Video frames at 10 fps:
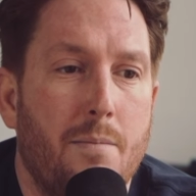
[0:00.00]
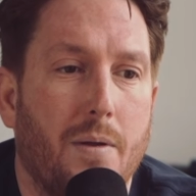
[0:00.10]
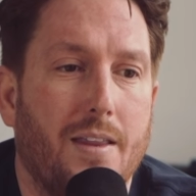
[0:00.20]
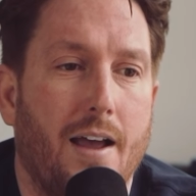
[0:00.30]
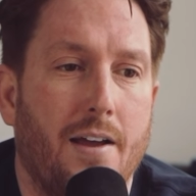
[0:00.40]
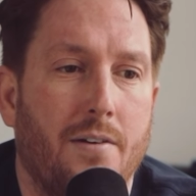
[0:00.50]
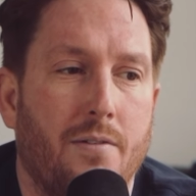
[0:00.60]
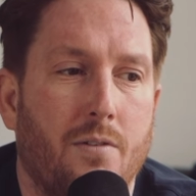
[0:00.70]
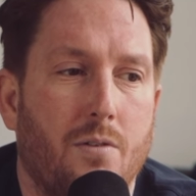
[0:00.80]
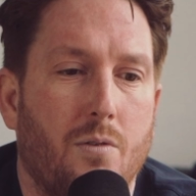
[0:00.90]
But
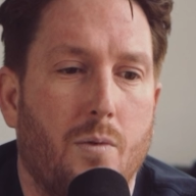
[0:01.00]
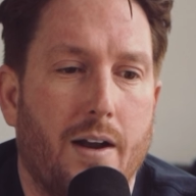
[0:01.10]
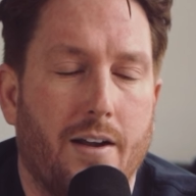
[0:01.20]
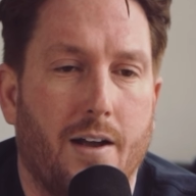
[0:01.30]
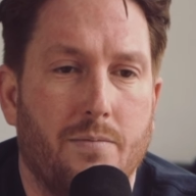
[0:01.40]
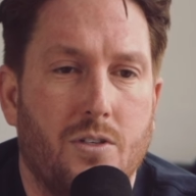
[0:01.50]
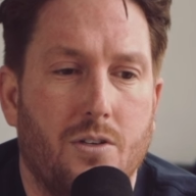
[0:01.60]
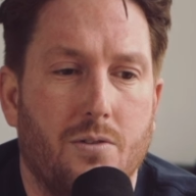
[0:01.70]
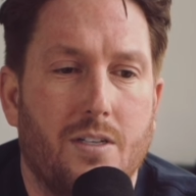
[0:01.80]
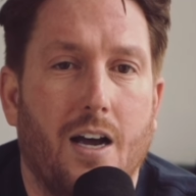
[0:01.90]
then when it comes
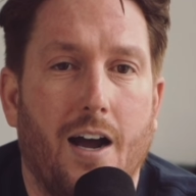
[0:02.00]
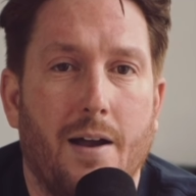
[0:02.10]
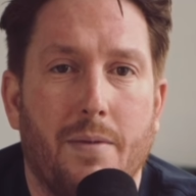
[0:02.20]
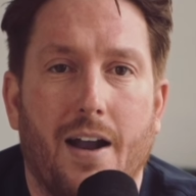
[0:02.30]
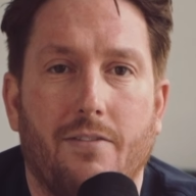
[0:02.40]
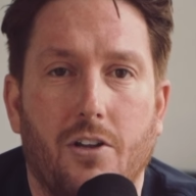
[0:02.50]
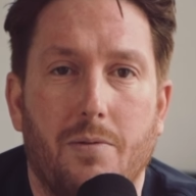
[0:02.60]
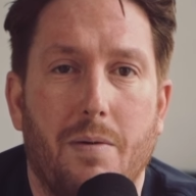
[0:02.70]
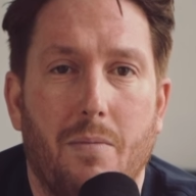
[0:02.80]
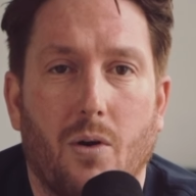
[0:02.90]
to a time that I have a
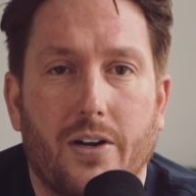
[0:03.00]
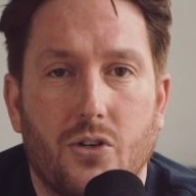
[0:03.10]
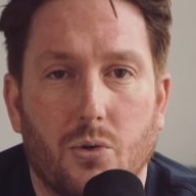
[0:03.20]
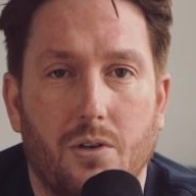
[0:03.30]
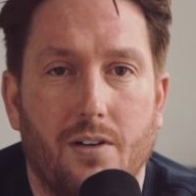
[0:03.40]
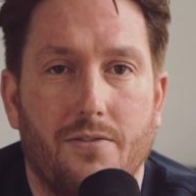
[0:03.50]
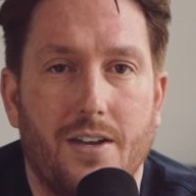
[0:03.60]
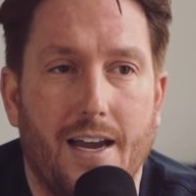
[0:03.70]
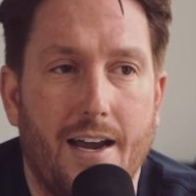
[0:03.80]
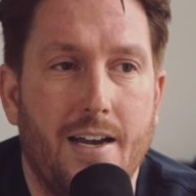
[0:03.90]
little bit more control of
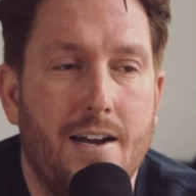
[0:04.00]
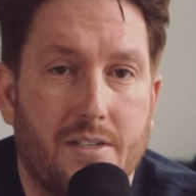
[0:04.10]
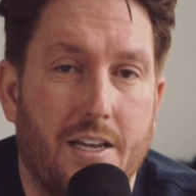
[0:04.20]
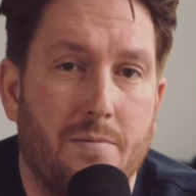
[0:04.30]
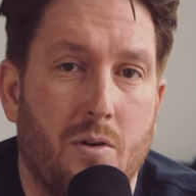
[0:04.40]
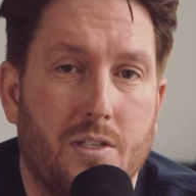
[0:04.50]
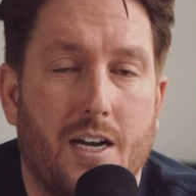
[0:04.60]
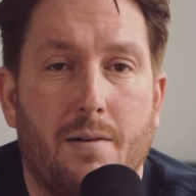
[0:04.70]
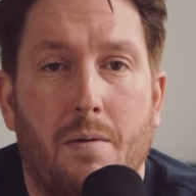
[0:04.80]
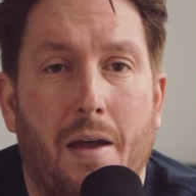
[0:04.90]
the day, I would say the most
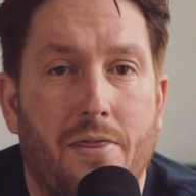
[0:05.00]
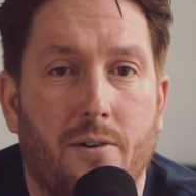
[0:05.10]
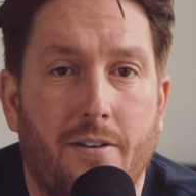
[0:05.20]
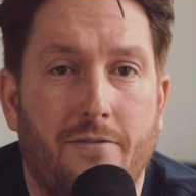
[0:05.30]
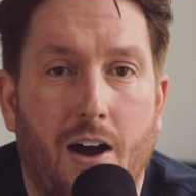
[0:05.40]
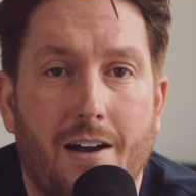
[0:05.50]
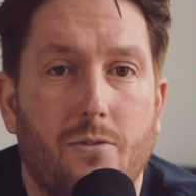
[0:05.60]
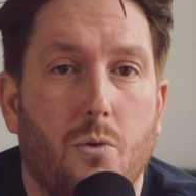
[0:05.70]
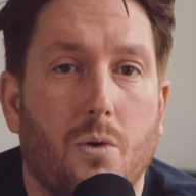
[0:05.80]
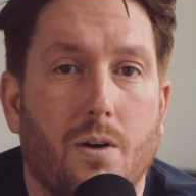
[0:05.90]
time I'm at
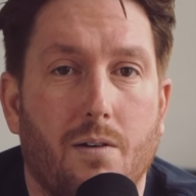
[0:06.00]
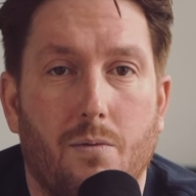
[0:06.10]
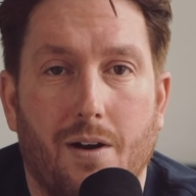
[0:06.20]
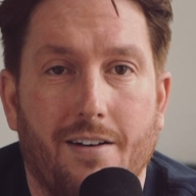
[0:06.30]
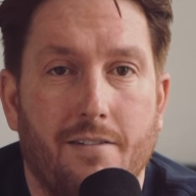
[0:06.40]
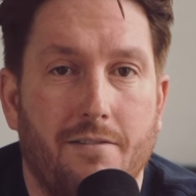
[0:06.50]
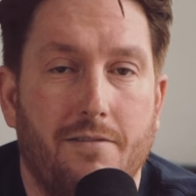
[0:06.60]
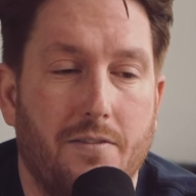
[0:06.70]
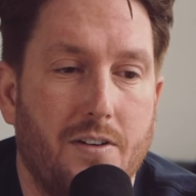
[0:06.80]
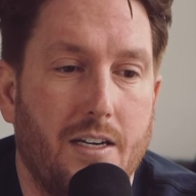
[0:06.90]
35 or
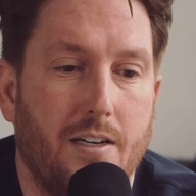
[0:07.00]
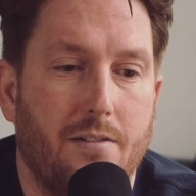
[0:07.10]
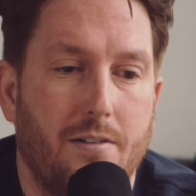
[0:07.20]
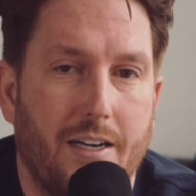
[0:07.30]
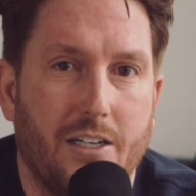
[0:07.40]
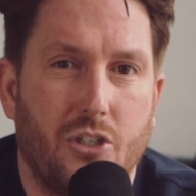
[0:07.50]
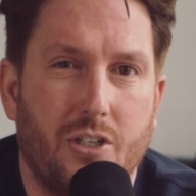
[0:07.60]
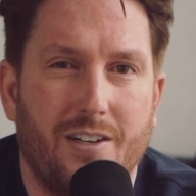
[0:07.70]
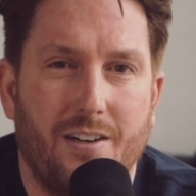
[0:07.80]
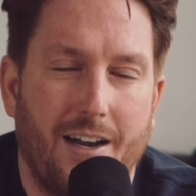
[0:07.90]

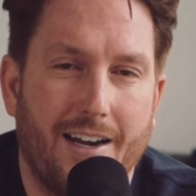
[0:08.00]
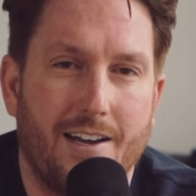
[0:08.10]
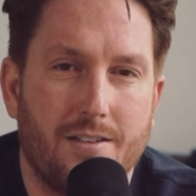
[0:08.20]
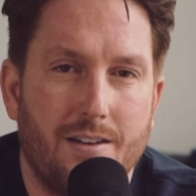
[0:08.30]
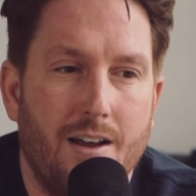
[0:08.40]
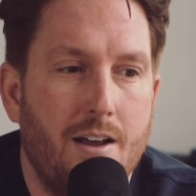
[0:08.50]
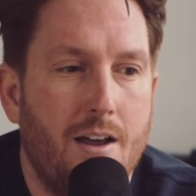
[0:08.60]
150-ish, I guess.